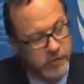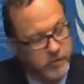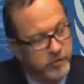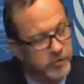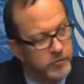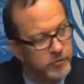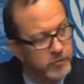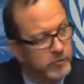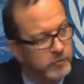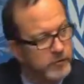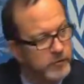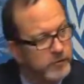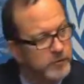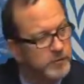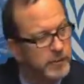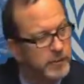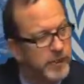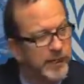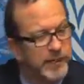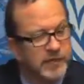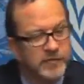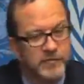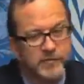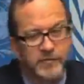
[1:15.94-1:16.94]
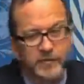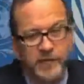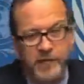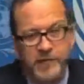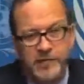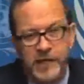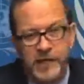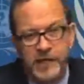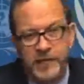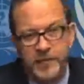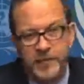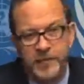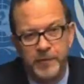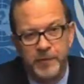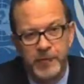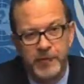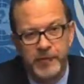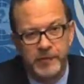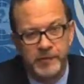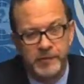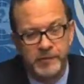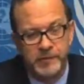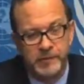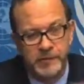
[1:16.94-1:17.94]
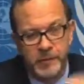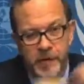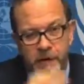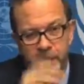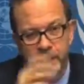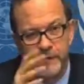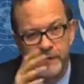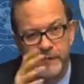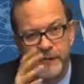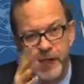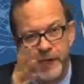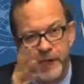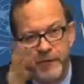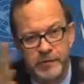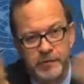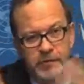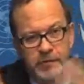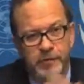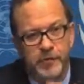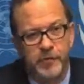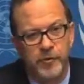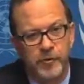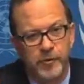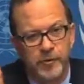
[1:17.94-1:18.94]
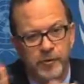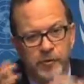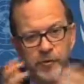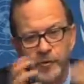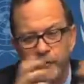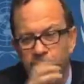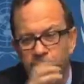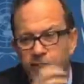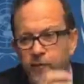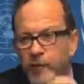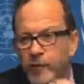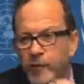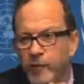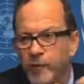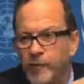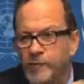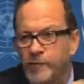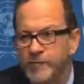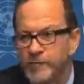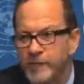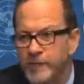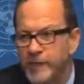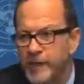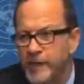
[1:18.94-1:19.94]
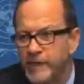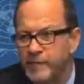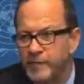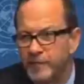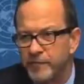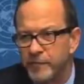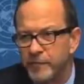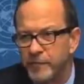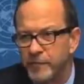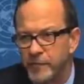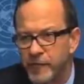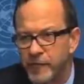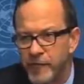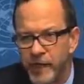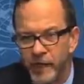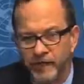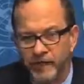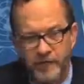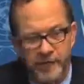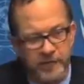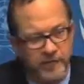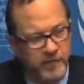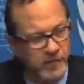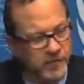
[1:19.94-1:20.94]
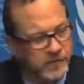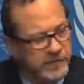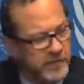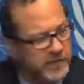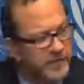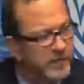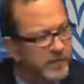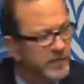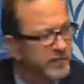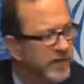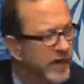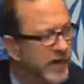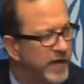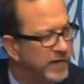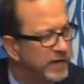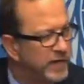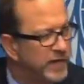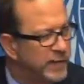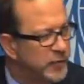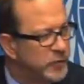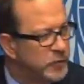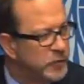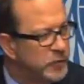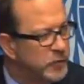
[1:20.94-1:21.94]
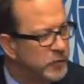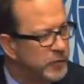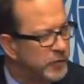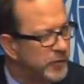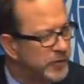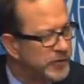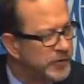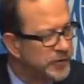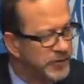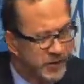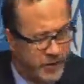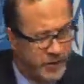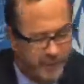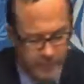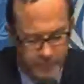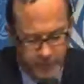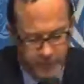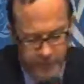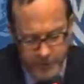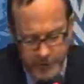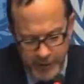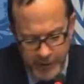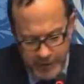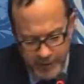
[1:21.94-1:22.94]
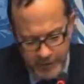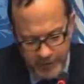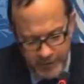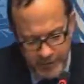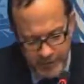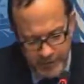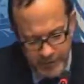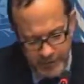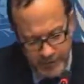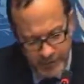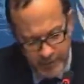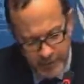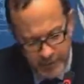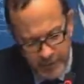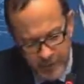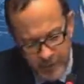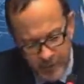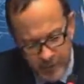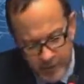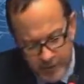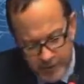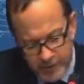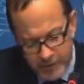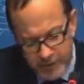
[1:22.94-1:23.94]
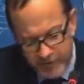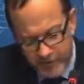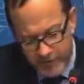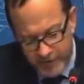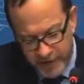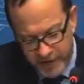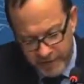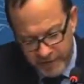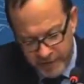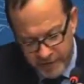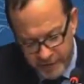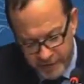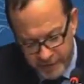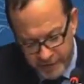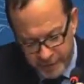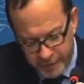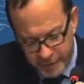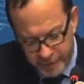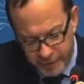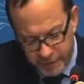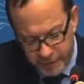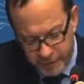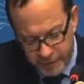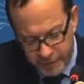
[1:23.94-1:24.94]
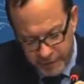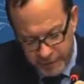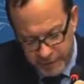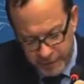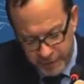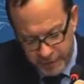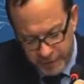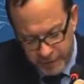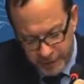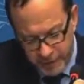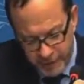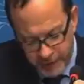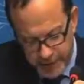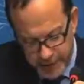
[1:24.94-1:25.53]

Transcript: to displaced, for example, and that's gone down to a third of what was the case before the conflict, from 75 liters per person per day to 25 liters per person per